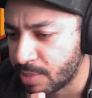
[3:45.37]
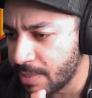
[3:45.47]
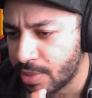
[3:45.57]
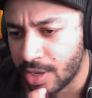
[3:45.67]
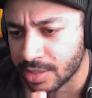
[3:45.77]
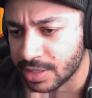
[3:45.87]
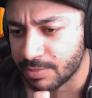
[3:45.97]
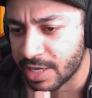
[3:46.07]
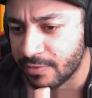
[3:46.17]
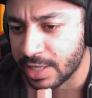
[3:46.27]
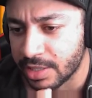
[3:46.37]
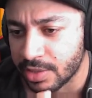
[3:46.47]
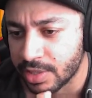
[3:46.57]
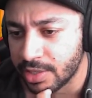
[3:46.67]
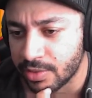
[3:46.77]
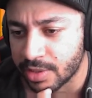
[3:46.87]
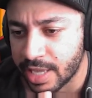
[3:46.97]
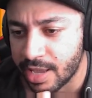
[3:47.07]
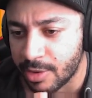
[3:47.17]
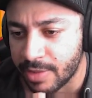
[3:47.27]
Back pass has been a thing, you know, they don't
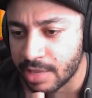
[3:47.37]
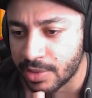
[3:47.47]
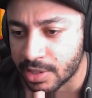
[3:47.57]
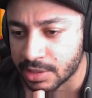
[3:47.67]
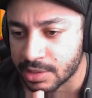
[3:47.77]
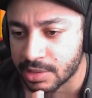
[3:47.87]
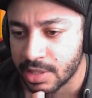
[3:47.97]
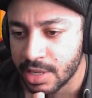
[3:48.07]
care about back passes.